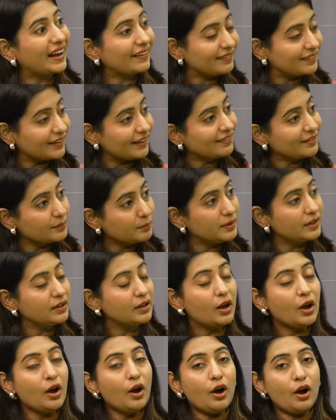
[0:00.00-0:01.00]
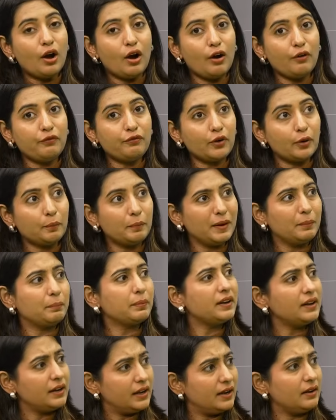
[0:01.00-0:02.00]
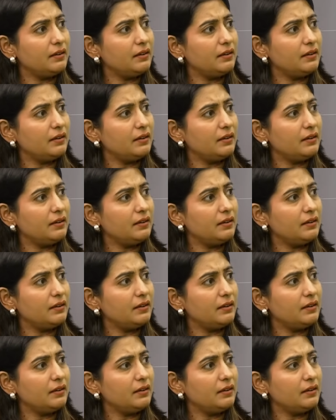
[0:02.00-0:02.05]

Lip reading: accessible for people